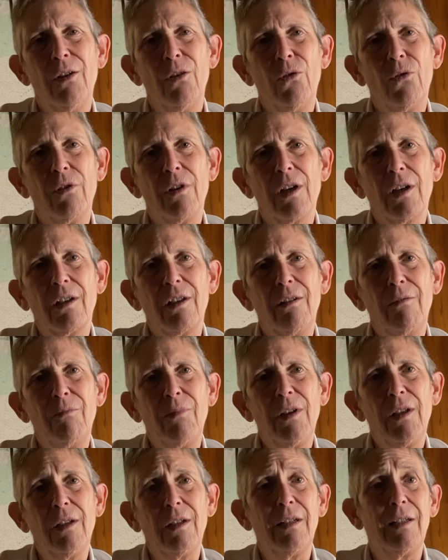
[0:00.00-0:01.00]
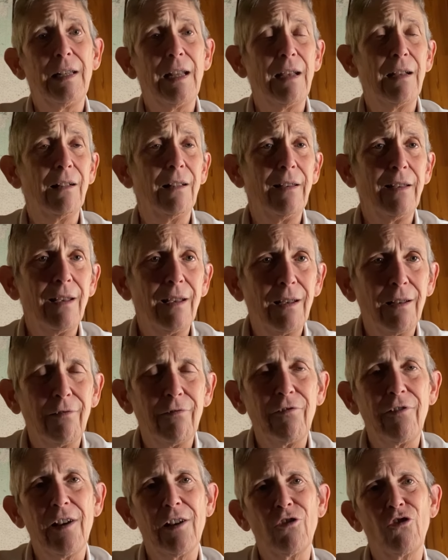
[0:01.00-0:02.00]
or it can be a daily
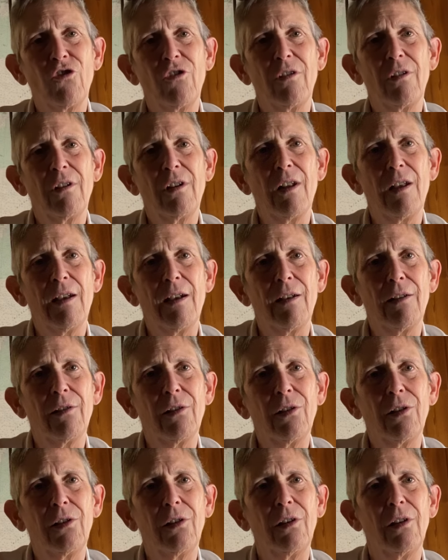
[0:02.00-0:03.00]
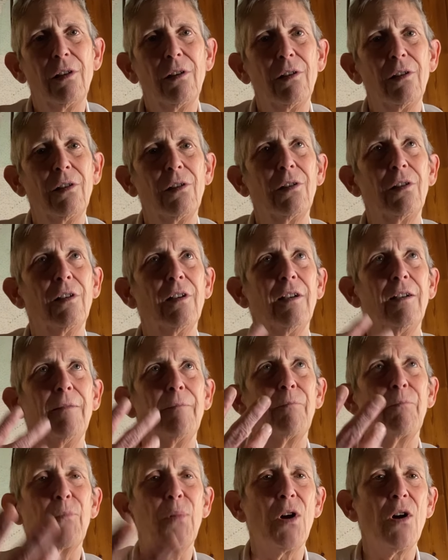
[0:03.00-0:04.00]
confession, as is
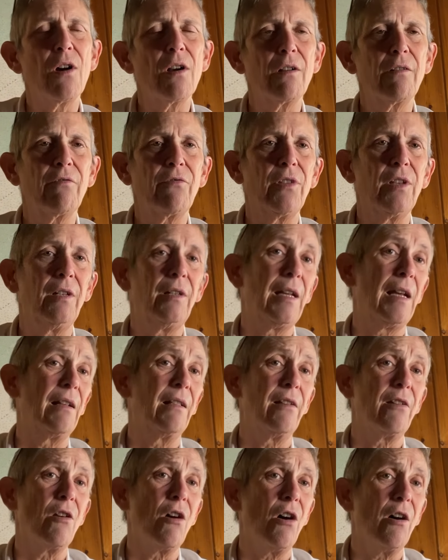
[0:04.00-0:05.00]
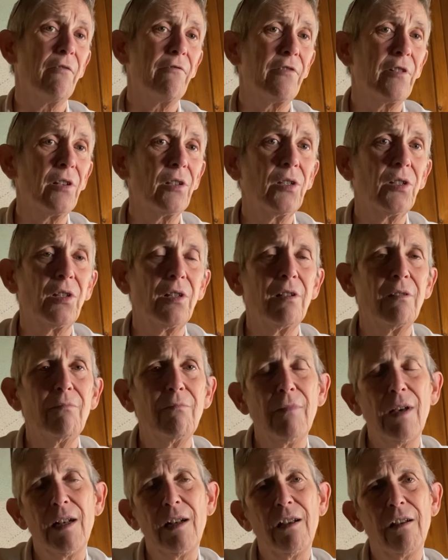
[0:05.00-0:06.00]
um, part of the daily office that
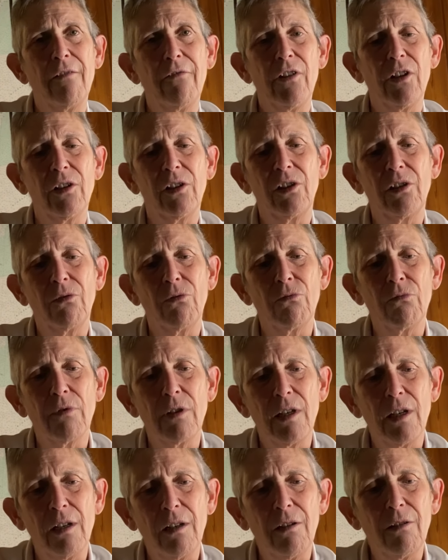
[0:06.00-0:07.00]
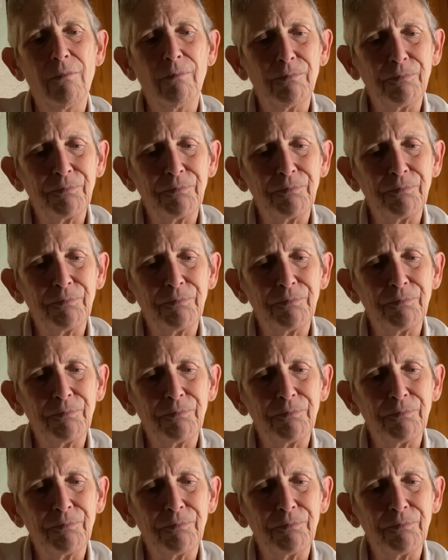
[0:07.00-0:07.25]
many of us read.